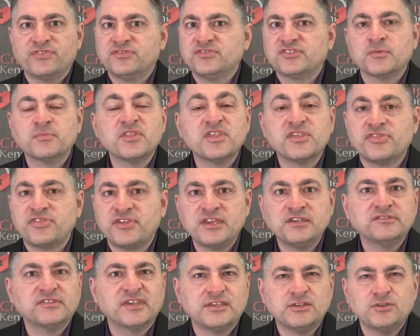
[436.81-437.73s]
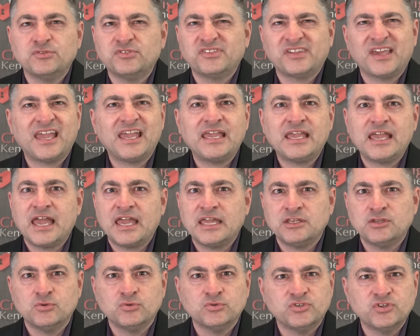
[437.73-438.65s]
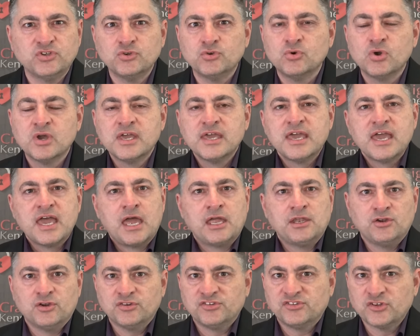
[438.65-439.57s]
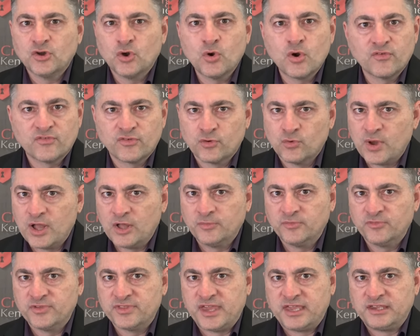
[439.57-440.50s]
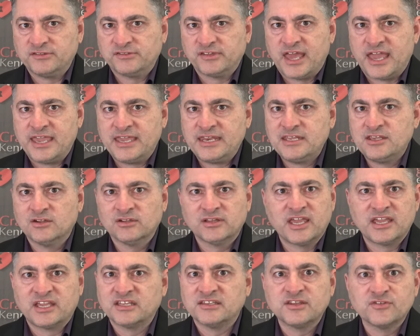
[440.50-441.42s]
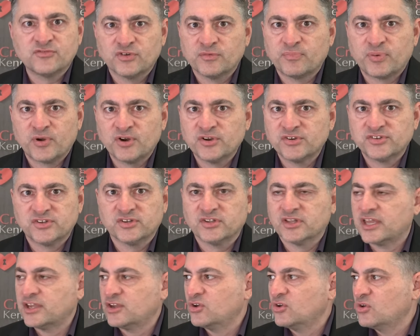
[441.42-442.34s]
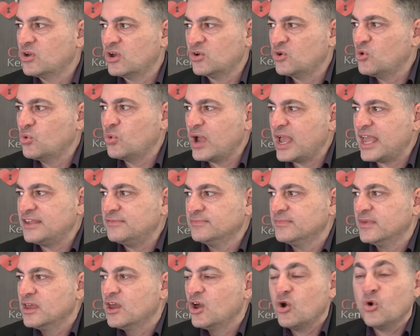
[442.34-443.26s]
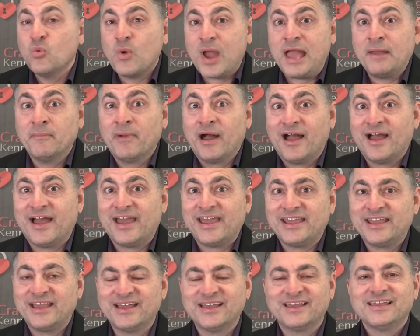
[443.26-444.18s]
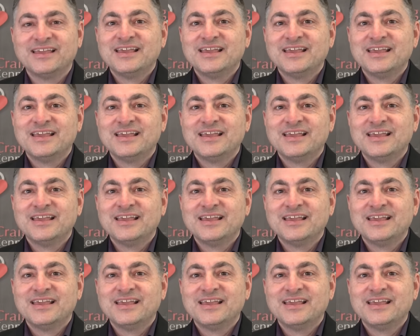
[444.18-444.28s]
Some of the things that you say and you do, and you're so overwhelmed with anxiety, you're like a different person. You're like, who am, who am I?